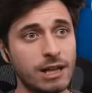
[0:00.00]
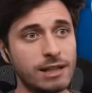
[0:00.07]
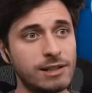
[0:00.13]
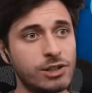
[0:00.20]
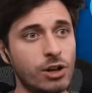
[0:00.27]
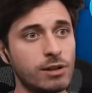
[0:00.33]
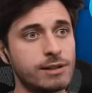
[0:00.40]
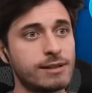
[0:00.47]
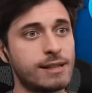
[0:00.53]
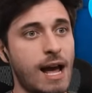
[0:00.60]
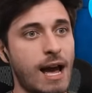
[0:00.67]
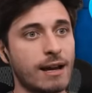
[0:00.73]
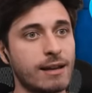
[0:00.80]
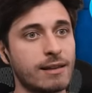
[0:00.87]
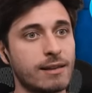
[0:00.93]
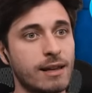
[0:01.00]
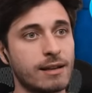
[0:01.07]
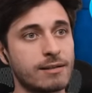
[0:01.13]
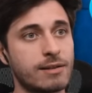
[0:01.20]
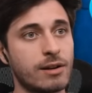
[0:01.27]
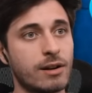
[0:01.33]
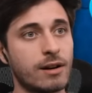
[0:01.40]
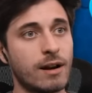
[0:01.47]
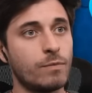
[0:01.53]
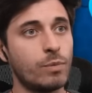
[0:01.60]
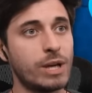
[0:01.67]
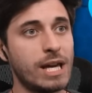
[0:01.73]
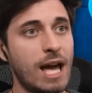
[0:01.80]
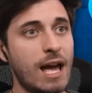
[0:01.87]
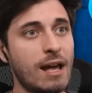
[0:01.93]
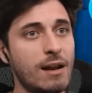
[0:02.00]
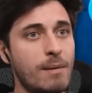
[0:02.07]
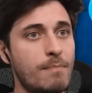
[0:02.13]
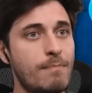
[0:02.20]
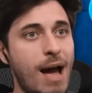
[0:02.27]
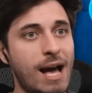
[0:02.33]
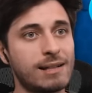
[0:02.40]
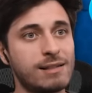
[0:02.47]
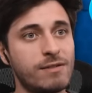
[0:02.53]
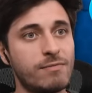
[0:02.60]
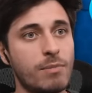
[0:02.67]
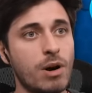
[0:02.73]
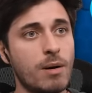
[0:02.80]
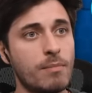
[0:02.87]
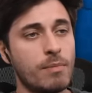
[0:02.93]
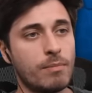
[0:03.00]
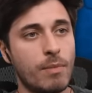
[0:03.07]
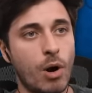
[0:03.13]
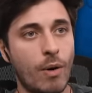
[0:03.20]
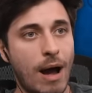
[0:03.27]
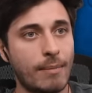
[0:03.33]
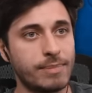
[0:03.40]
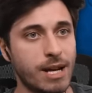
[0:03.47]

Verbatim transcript: Let's start stacking things here. We get massive Mo Moab